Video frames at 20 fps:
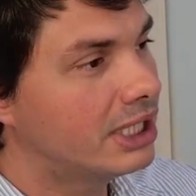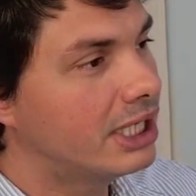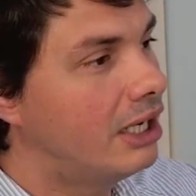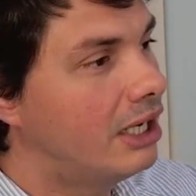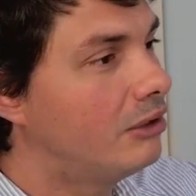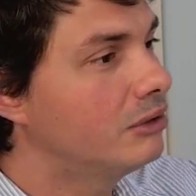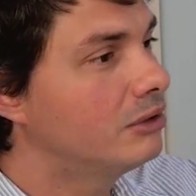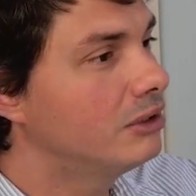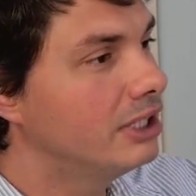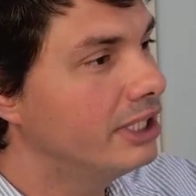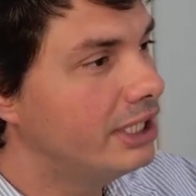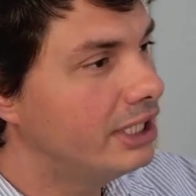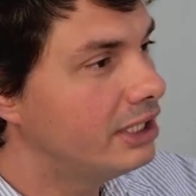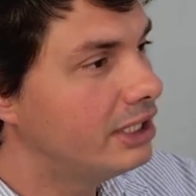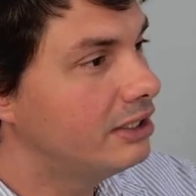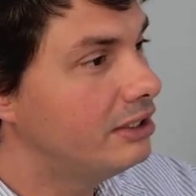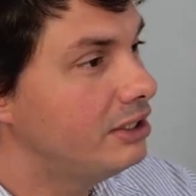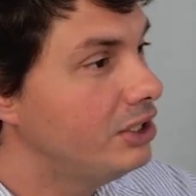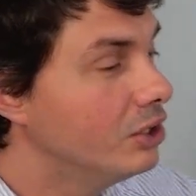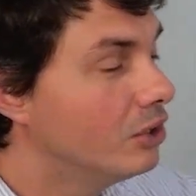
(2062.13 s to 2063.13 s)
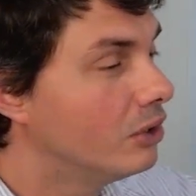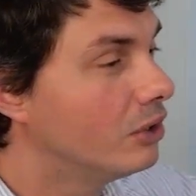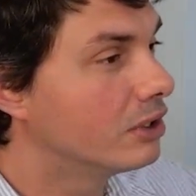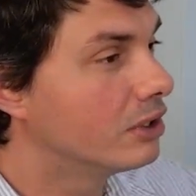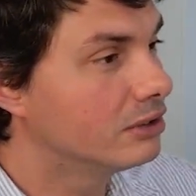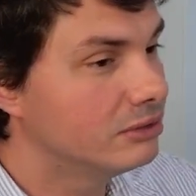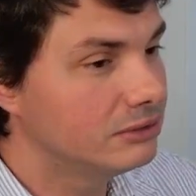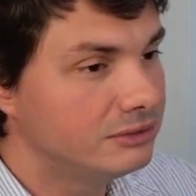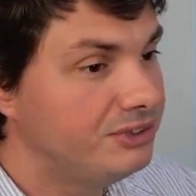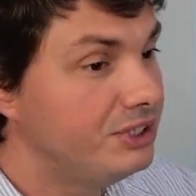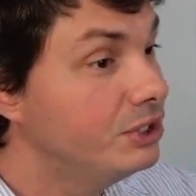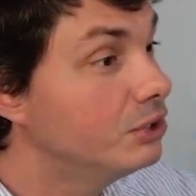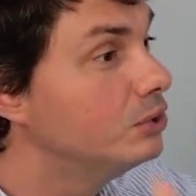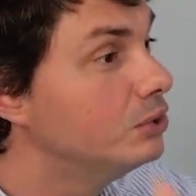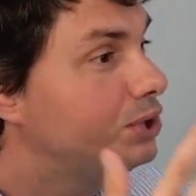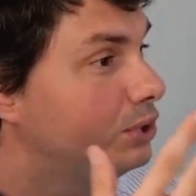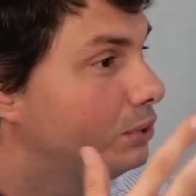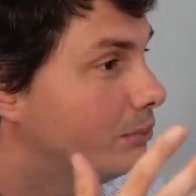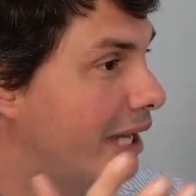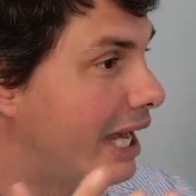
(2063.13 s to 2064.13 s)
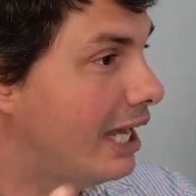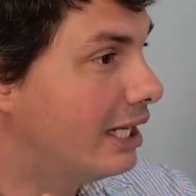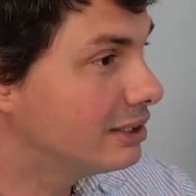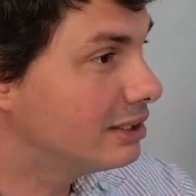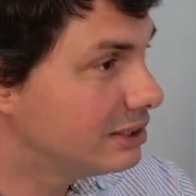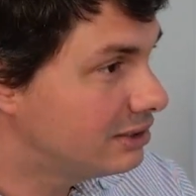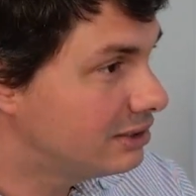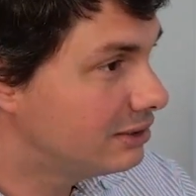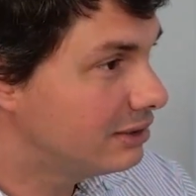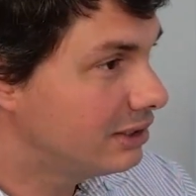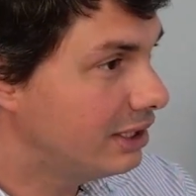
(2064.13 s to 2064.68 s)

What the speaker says: calculate your VO2 max.